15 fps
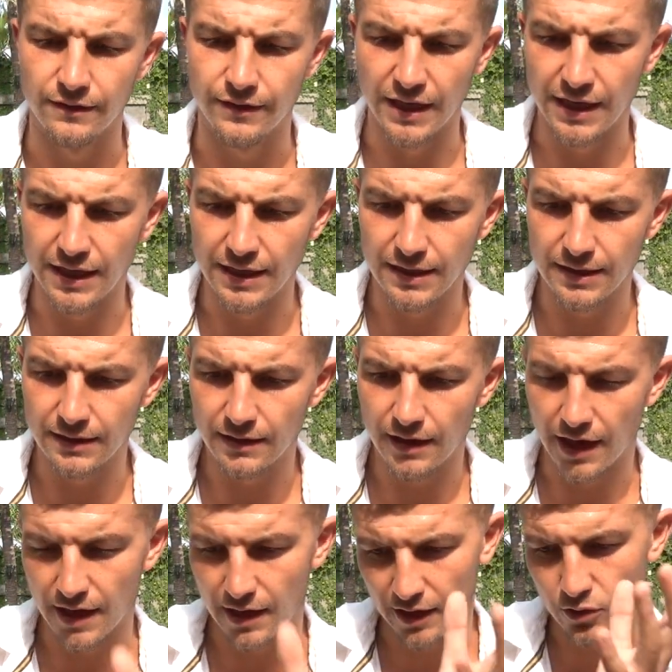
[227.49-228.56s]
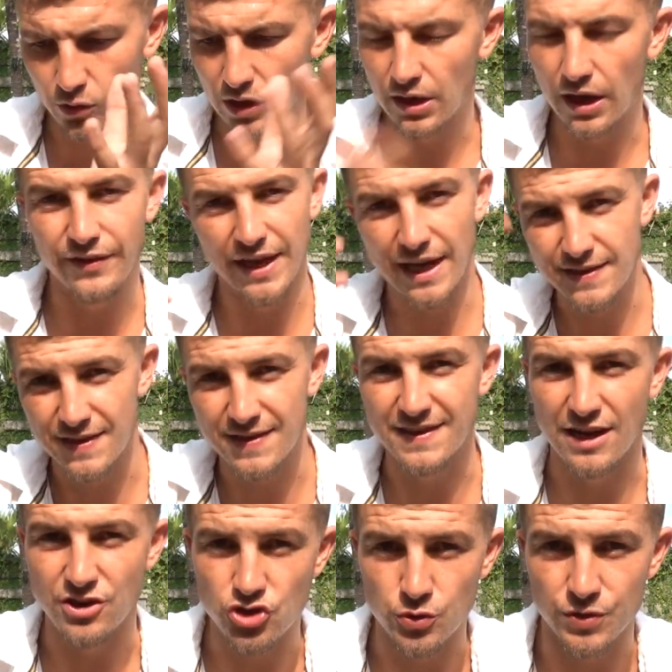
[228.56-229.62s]
I call it like the
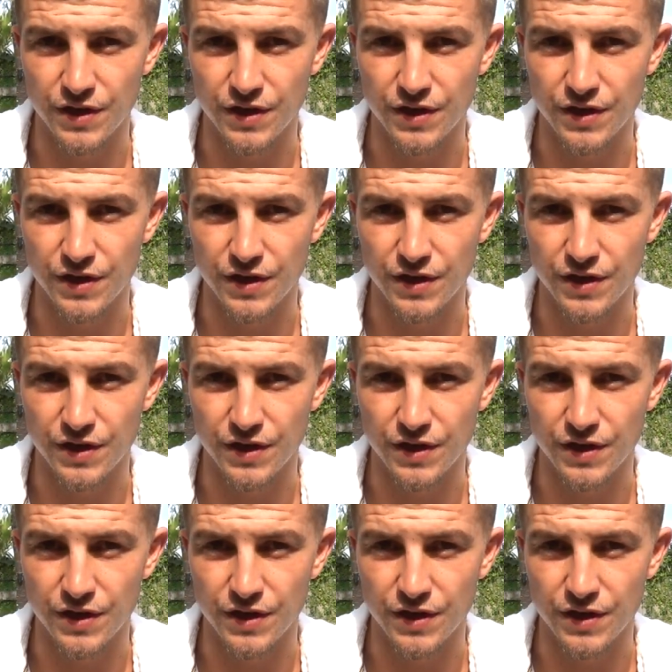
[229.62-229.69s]
existential